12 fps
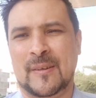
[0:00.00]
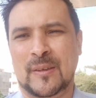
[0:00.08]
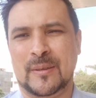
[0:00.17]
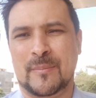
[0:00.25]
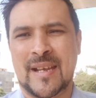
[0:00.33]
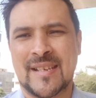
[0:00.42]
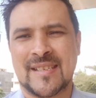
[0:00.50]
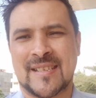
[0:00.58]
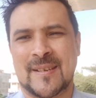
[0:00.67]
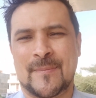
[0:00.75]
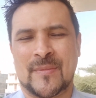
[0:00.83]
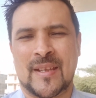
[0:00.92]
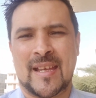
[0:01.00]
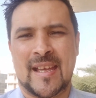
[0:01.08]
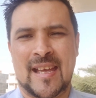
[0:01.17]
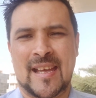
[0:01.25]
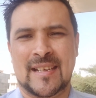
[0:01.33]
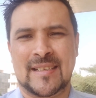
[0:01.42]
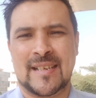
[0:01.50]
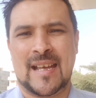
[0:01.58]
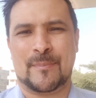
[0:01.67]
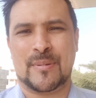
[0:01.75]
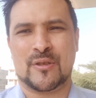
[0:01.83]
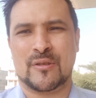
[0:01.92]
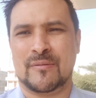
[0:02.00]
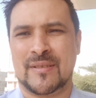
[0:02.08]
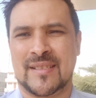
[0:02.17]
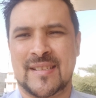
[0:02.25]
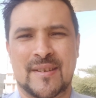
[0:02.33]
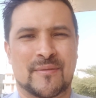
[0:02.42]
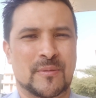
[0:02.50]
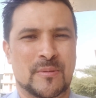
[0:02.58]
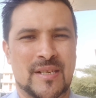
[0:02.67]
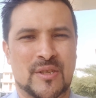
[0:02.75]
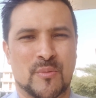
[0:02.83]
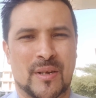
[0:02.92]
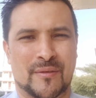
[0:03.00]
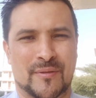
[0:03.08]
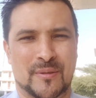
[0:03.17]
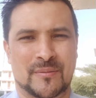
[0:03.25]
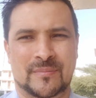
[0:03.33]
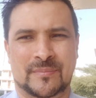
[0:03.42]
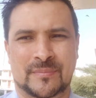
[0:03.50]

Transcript: All the best and happy Children's Day to each one of you.